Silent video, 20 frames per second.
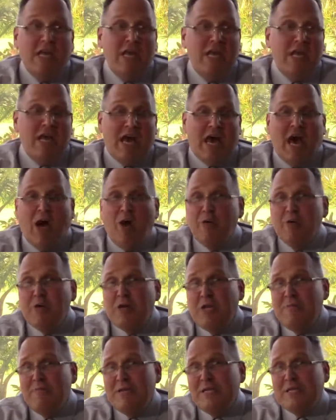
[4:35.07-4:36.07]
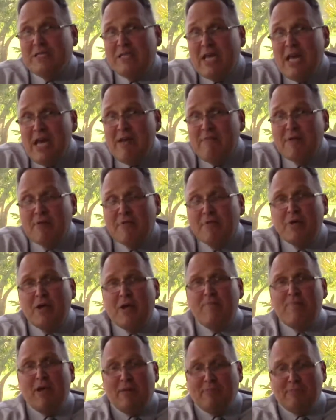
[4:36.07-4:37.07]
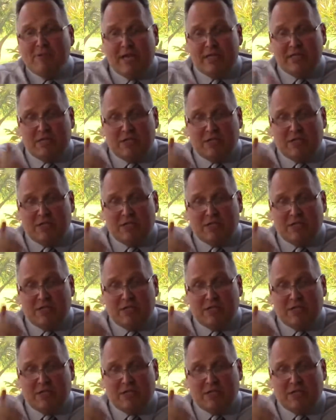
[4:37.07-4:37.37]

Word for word: And how are we going to be saved if we're not baptized